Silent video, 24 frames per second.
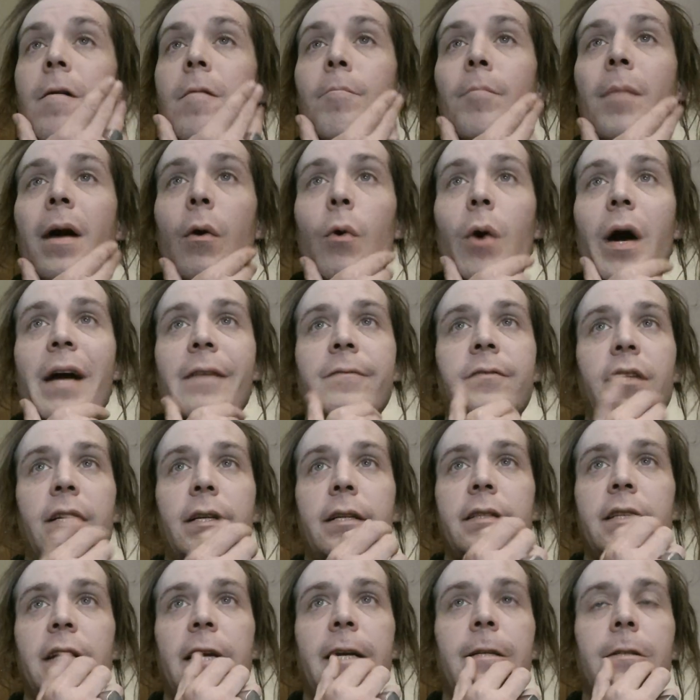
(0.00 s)
My wife's gonna
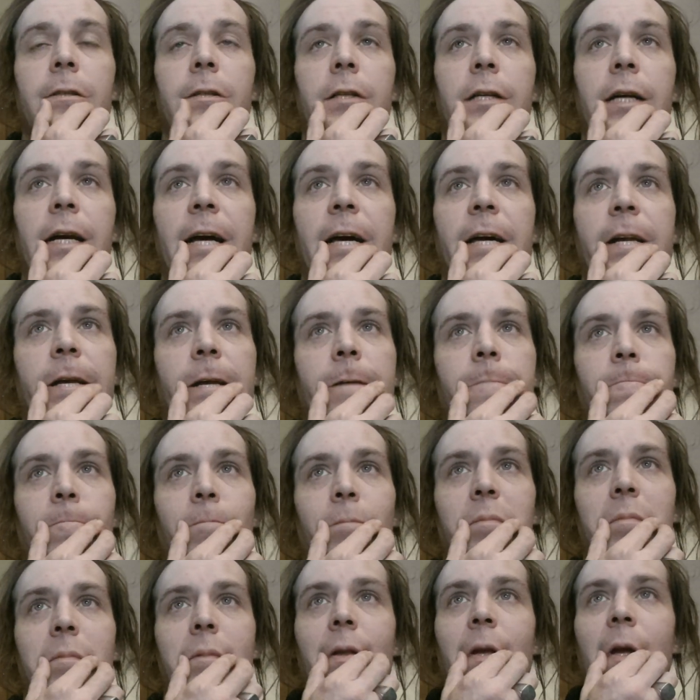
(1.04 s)
take a look at it.
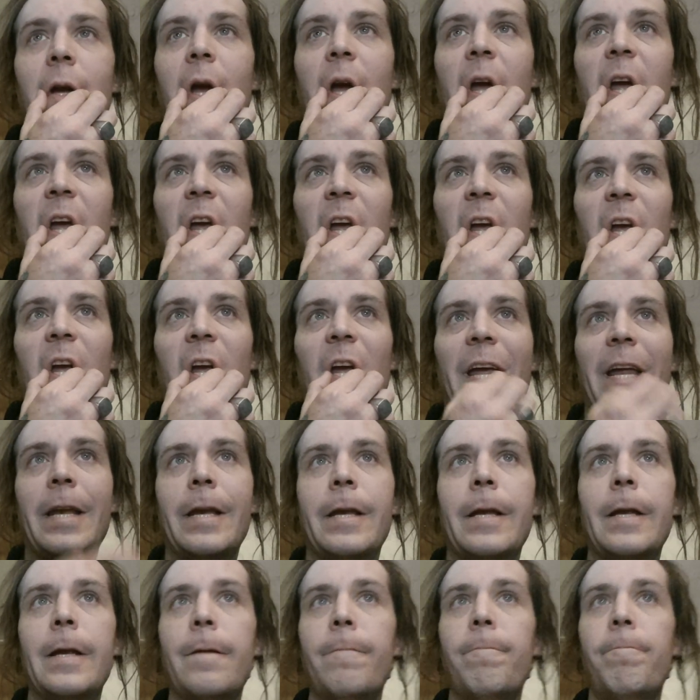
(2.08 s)

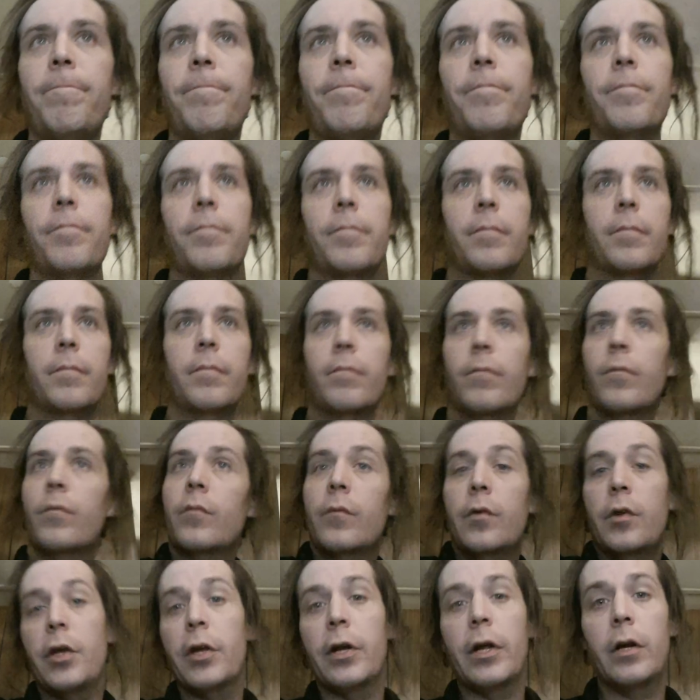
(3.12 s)
And,
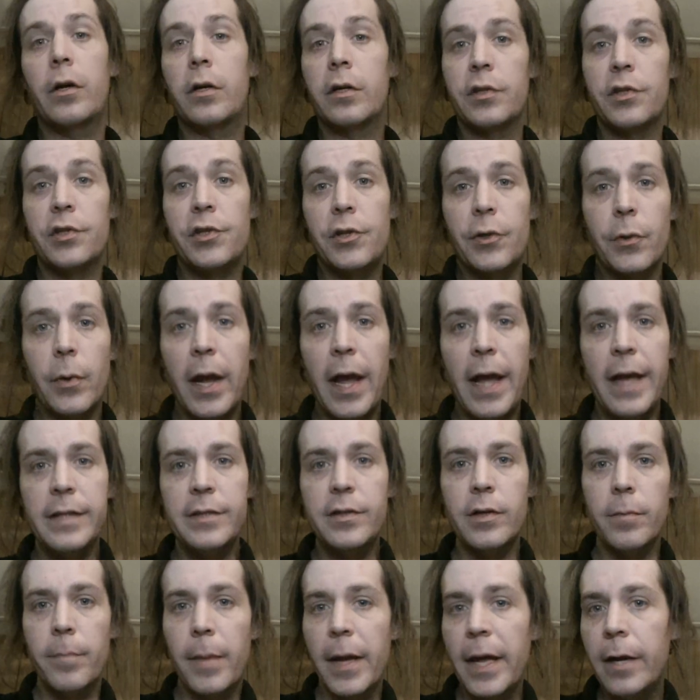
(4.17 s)
because two heads
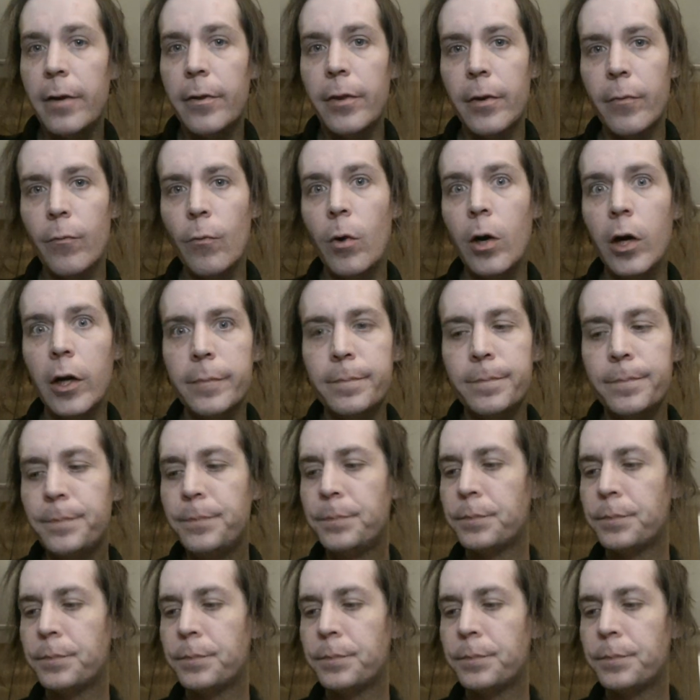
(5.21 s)
are better than one.